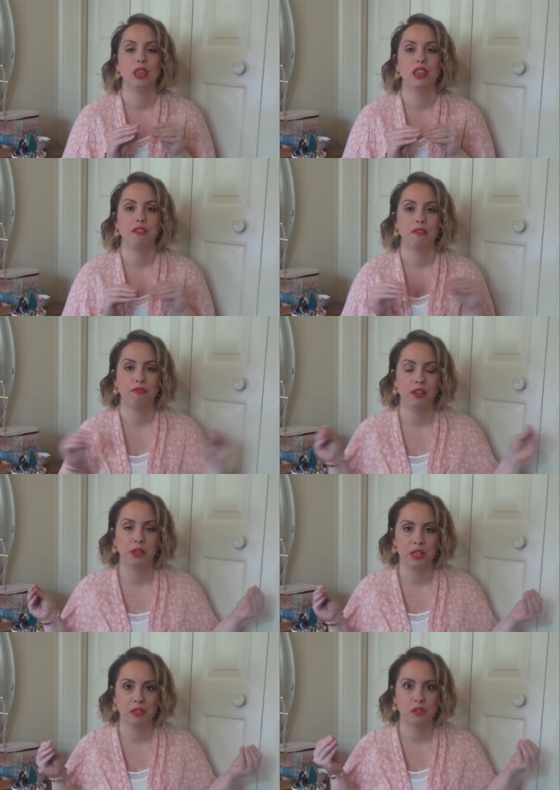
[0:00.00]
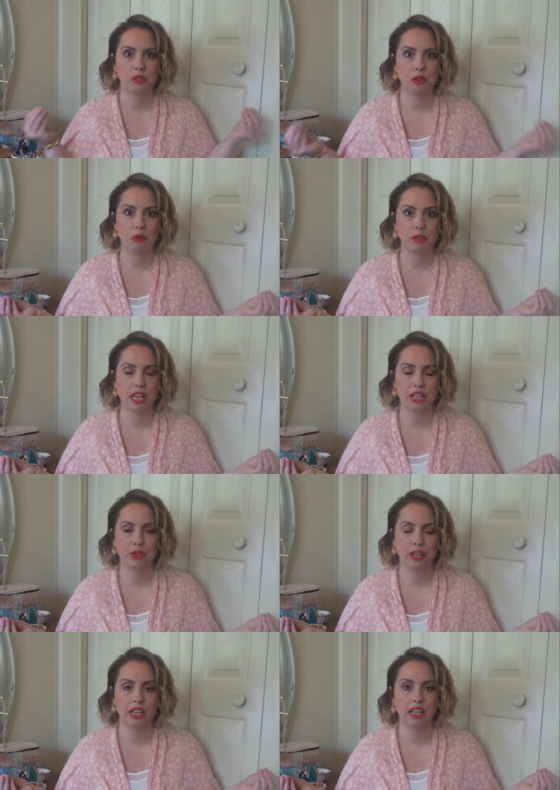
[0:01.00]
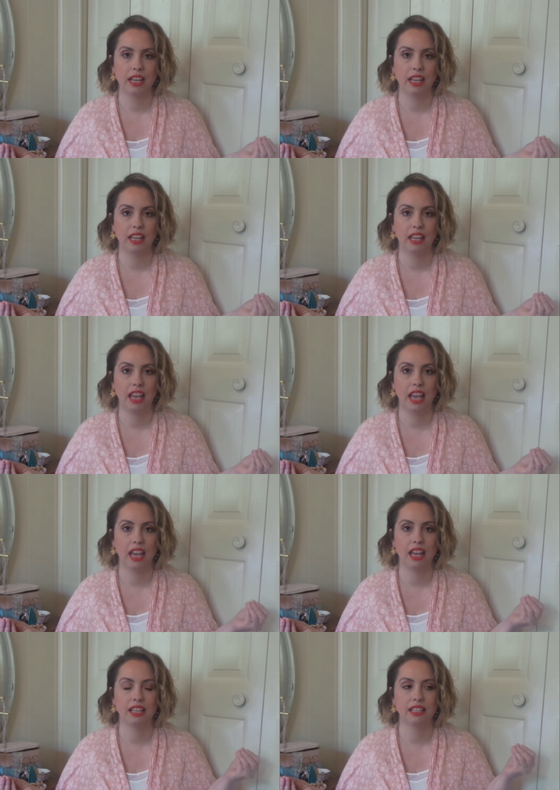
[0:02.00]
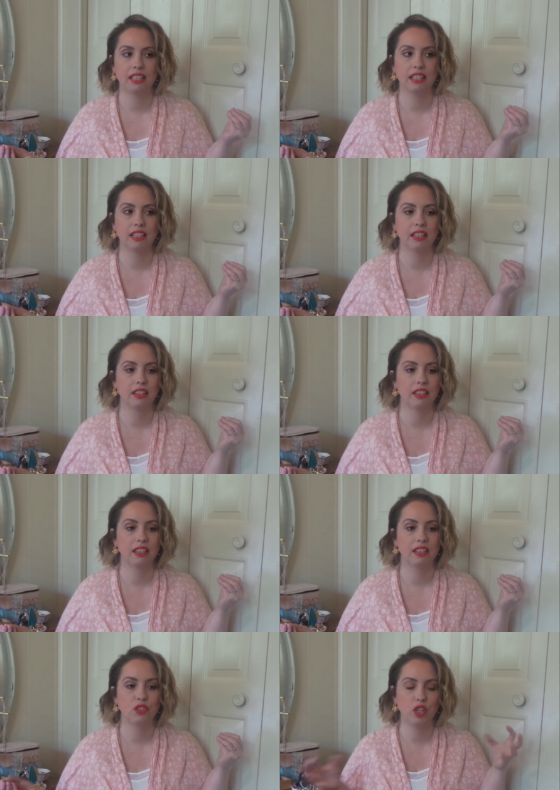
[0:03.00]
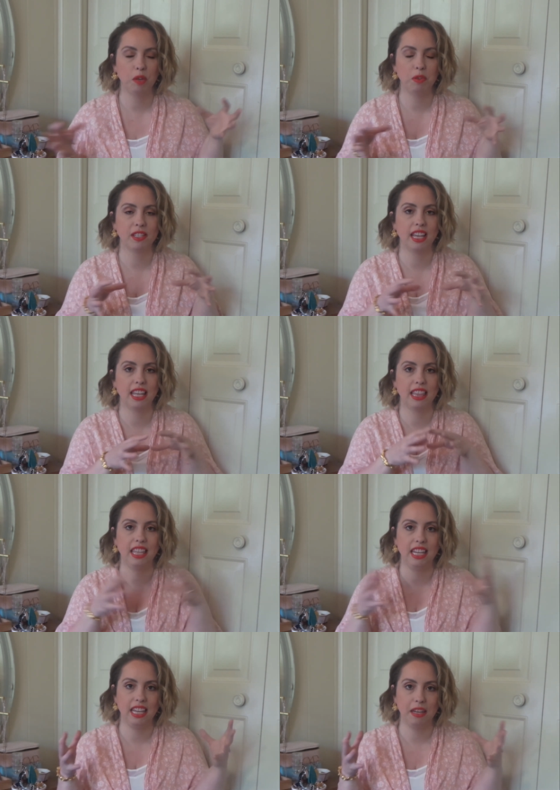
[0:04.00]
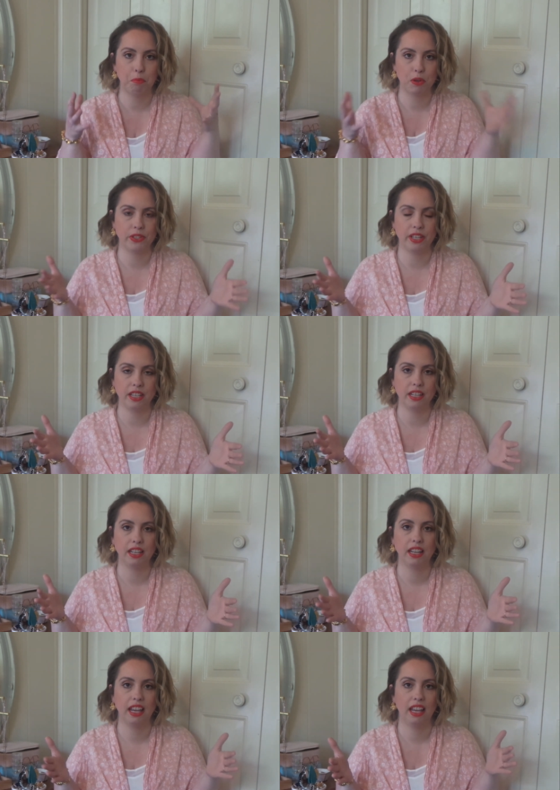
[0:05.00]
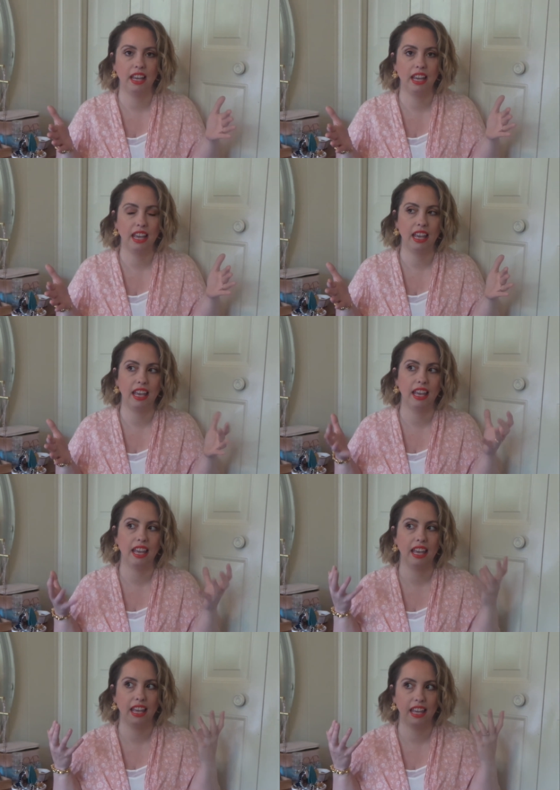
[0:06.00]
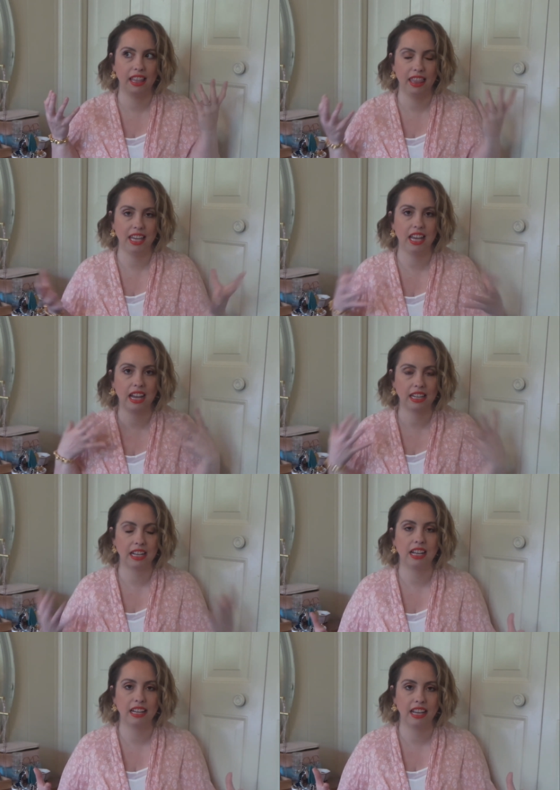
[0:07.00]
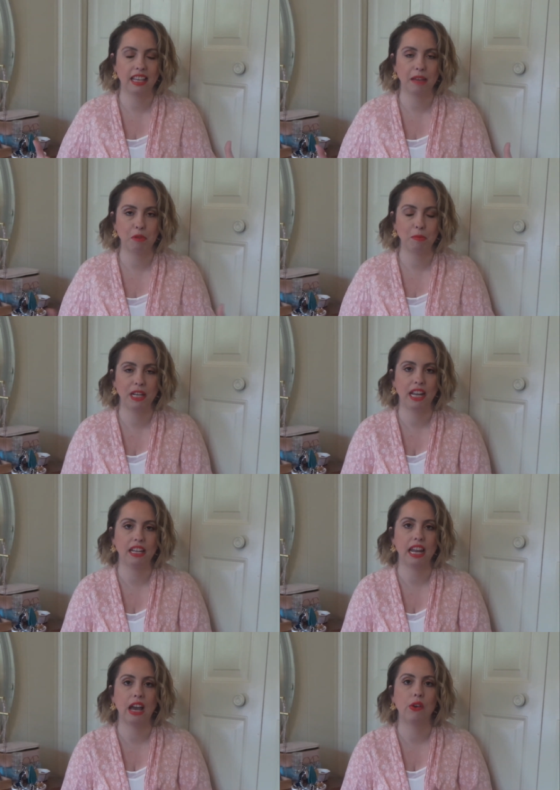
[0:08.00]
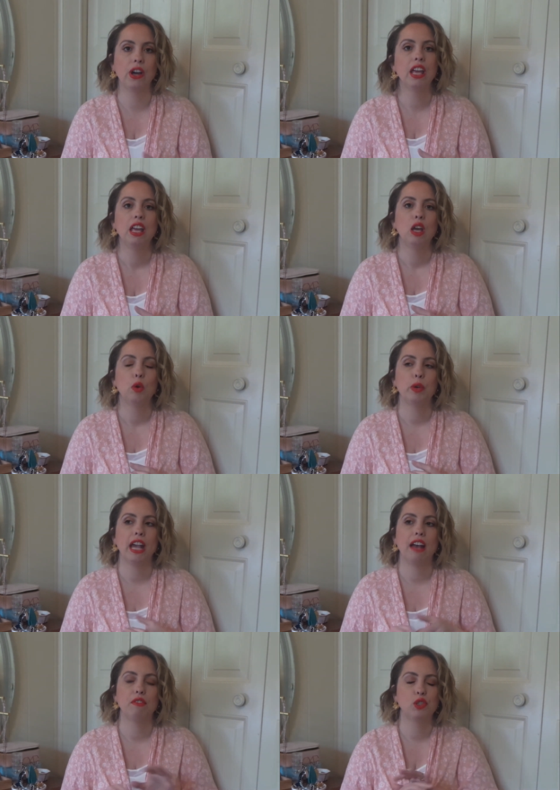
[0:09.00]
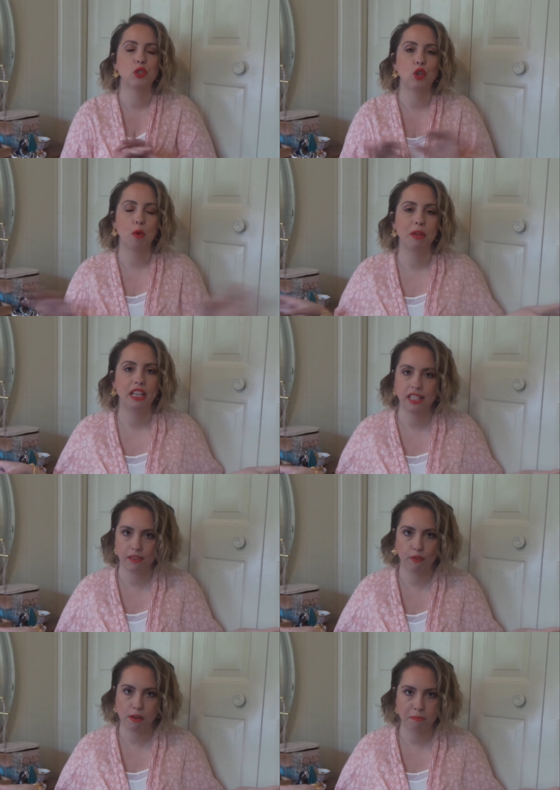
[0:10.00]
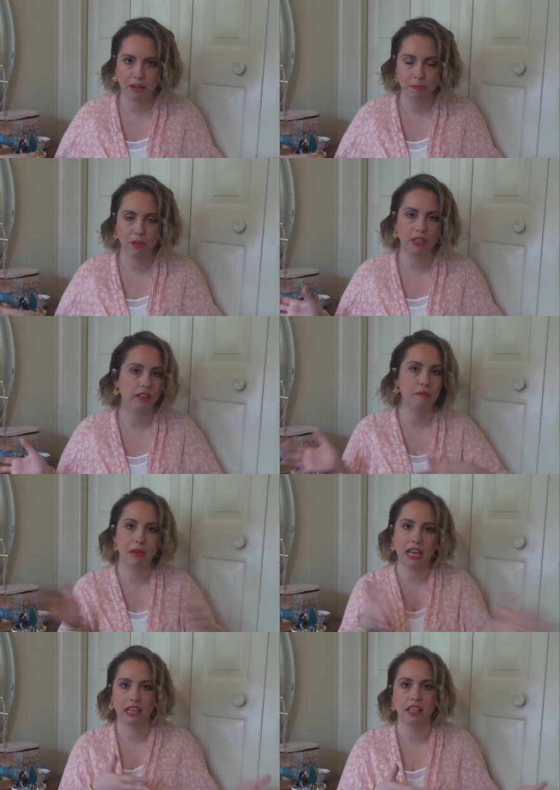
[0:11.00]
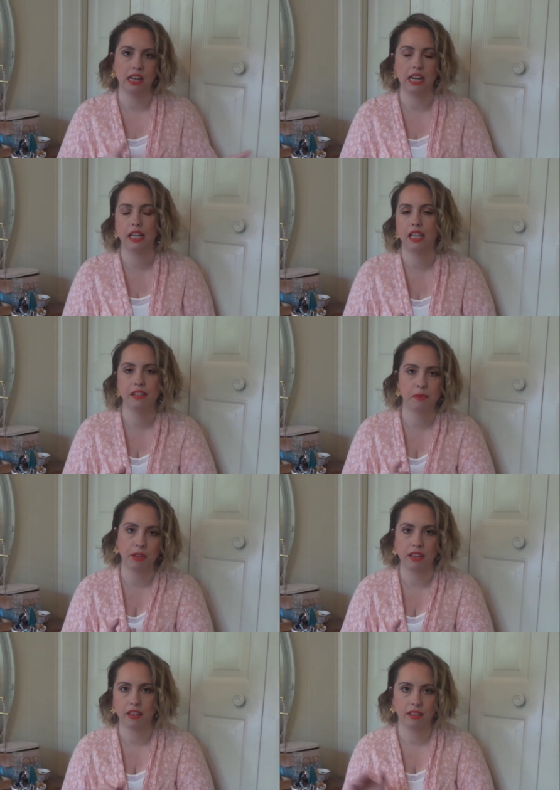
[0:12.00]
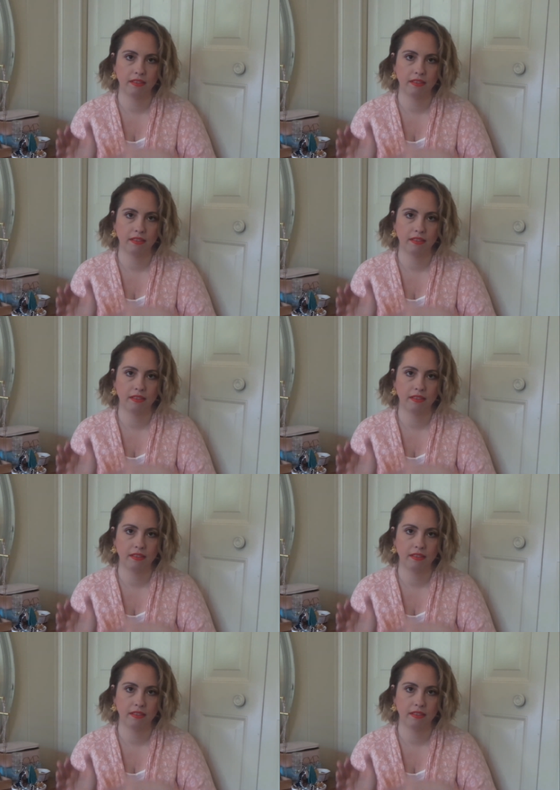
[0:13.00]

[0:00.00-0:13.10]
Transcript: the field is so saturated, and she was like the person, the icon at that moment, and now we have so many different people. And even back in the 90s when